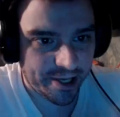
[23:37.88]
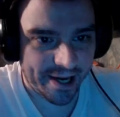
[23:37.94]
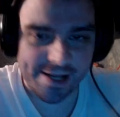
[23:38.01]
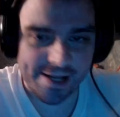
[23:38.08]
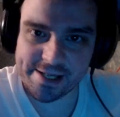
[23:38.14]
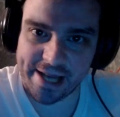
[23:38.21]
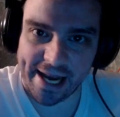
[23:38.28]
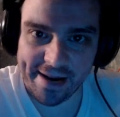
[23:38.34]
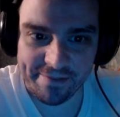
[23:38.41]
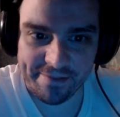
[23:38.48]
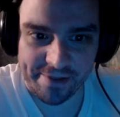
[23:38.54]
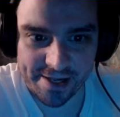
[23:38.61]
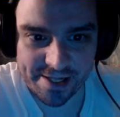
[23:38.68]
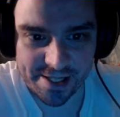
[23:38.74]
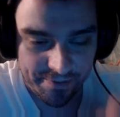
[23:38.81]
to save
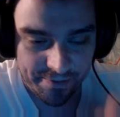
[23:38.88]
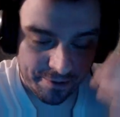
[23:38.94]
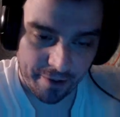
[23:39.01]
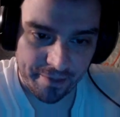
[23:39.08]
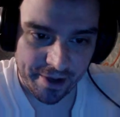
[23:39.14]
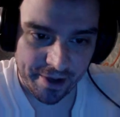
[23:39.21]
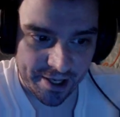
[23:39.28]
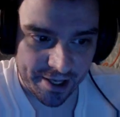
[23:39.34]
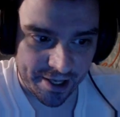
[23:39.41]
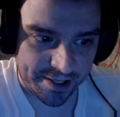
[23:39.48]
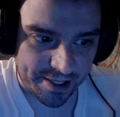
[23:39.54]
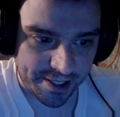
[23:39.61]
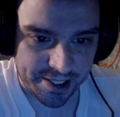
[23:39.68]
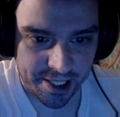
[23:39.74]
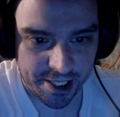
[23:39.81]
this if you want me to
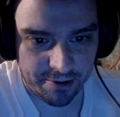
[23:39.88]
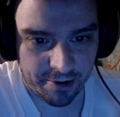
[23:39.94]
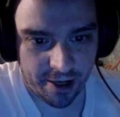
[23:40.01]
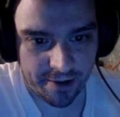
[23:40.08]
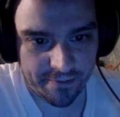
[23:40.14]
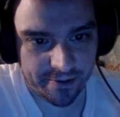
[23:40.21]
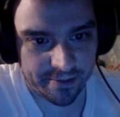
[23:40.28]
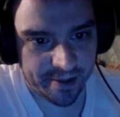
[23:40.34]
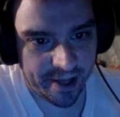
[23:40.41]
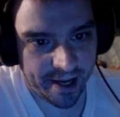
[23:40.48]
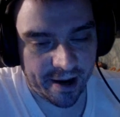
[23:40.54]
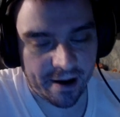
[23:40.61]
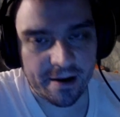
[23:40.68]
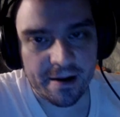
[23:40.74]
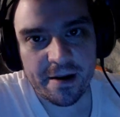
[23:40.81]
continue on from
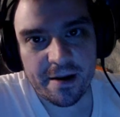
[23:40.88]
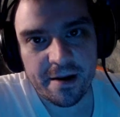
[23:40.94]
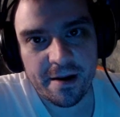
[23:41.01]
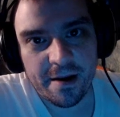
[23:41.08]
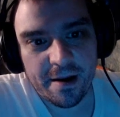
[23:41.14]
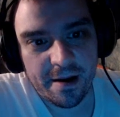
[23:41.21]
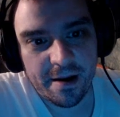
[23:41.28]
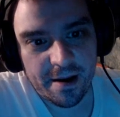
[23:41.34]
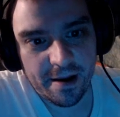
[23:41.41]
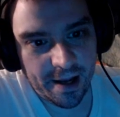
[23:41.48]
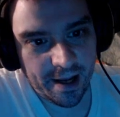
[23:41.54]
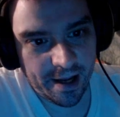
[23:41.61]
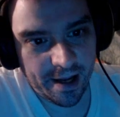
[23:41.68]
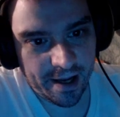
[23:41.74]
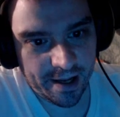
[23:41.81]
there.
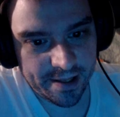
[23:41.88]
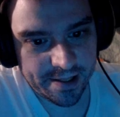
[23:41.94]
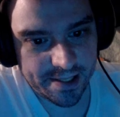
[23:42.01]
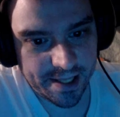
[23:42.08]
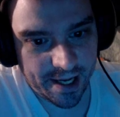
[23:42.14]
And